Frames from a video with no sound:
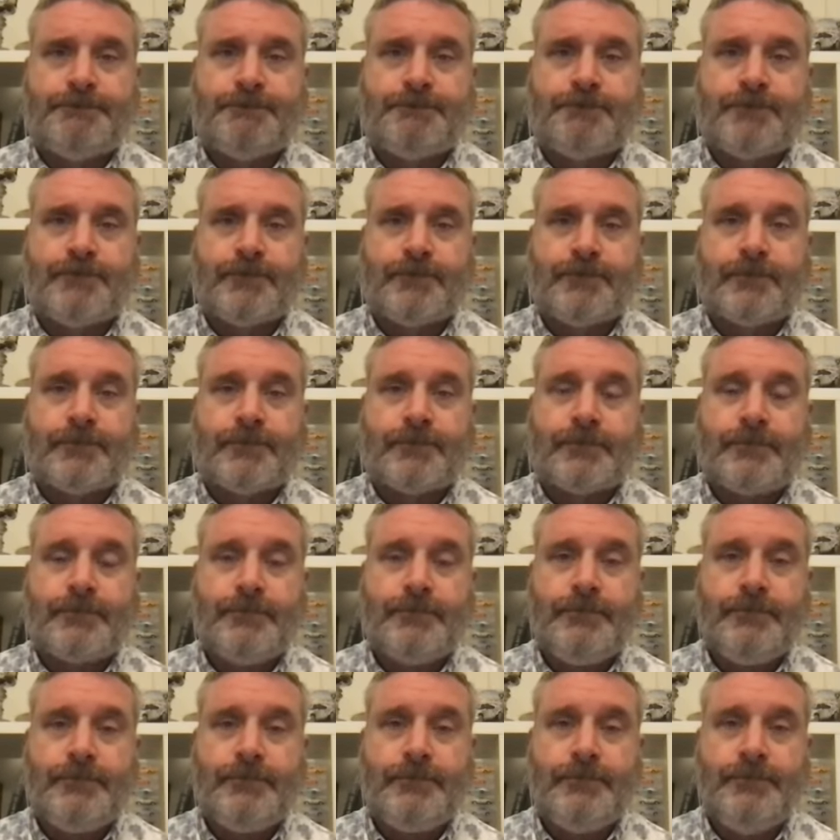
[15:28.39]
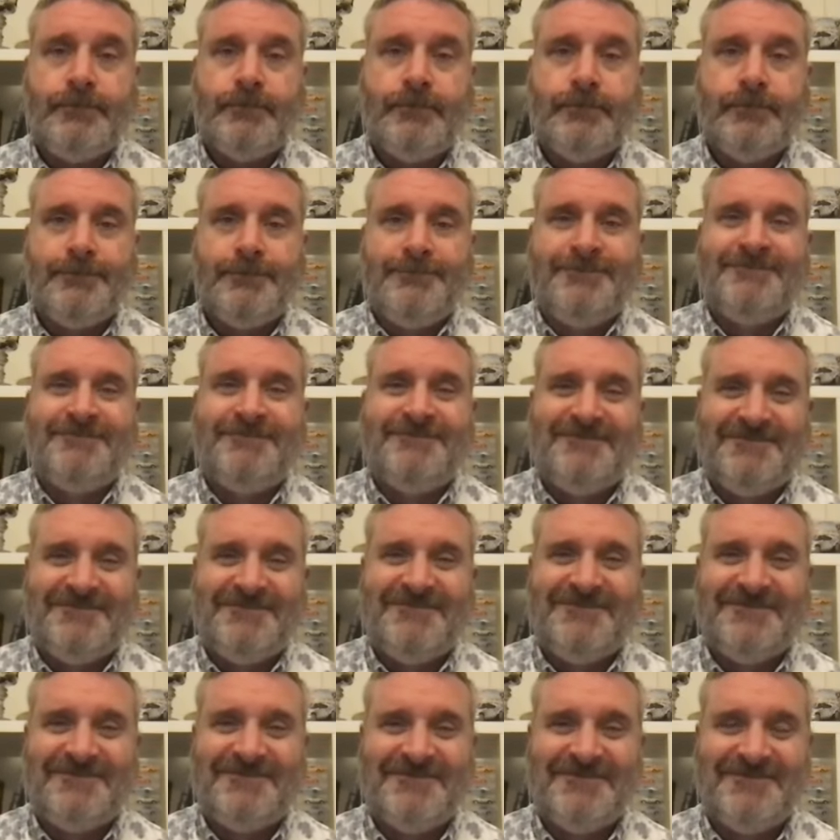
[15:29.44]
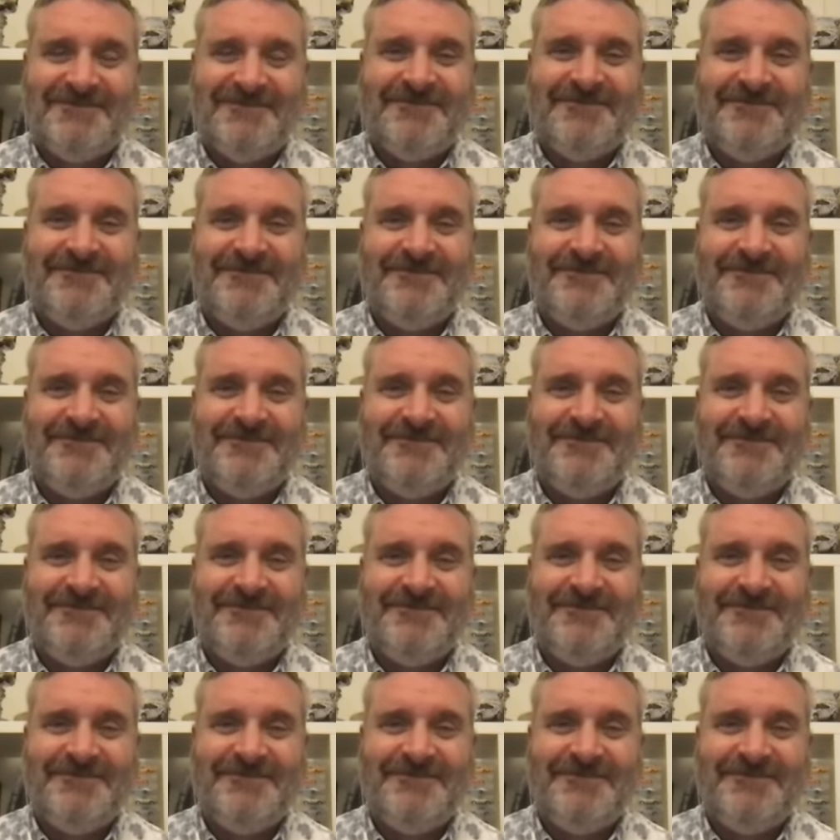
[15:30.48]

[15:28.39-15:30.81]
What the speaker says: (not speaking)